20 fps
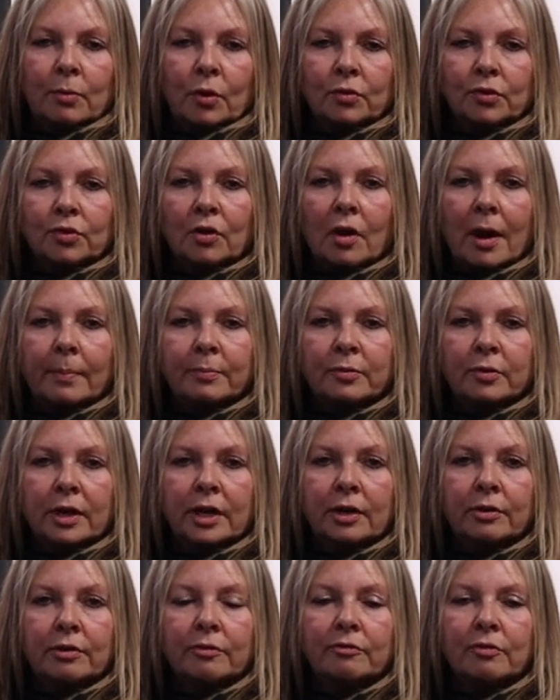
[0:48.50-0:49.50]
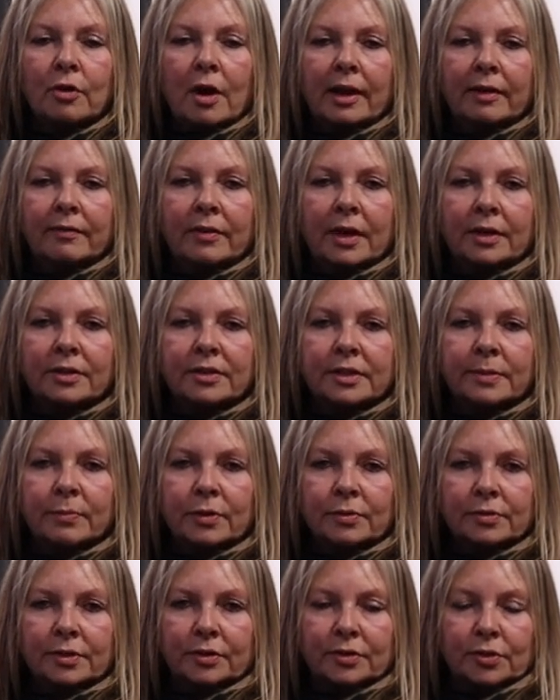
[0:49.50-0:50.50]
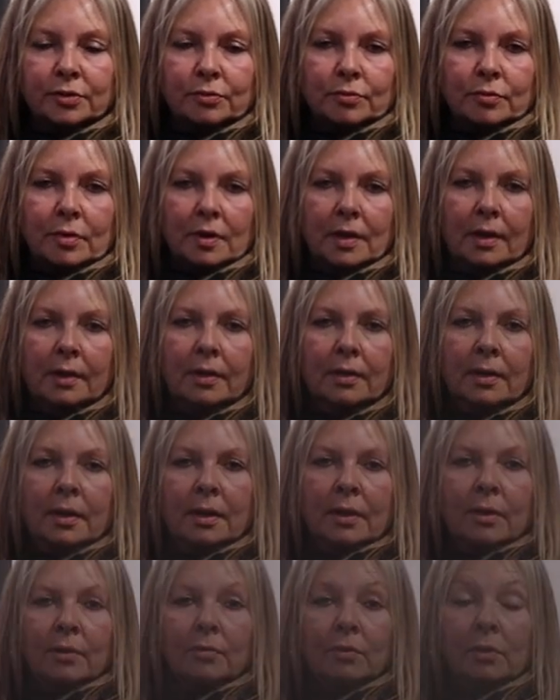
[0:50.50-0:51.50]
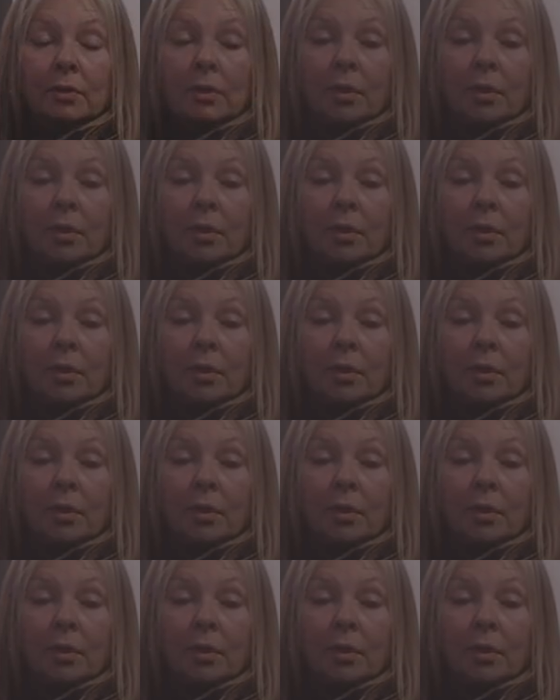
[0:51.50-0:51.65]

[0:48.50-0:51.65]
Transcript: owner and operator of Rock of Ages Music School. We're